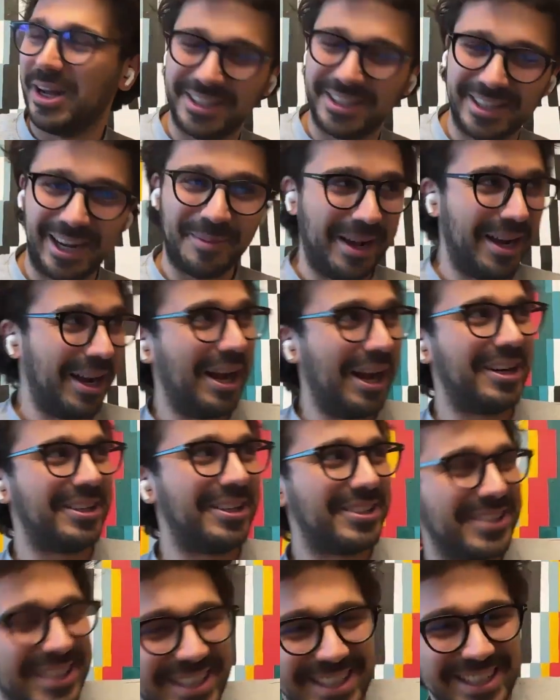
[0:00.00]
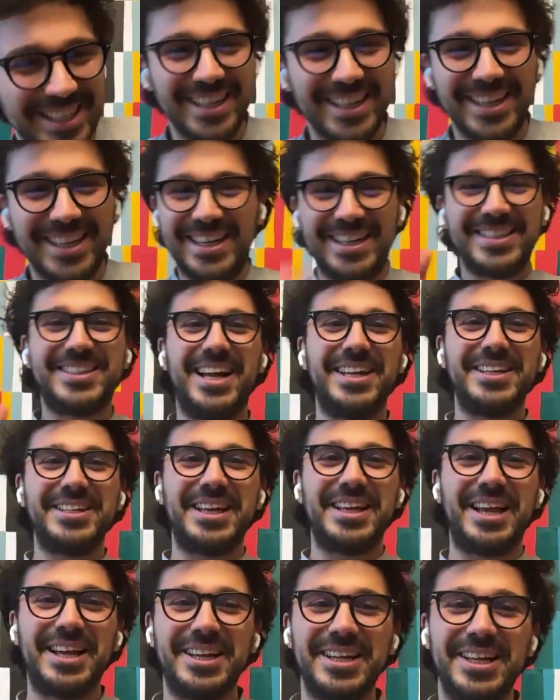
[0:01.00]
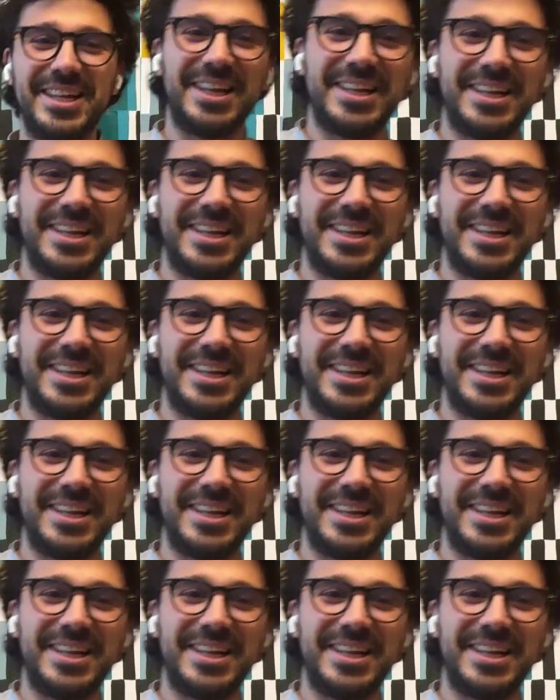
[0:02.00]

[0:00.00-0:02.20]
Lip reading: what? I'm like, really? Then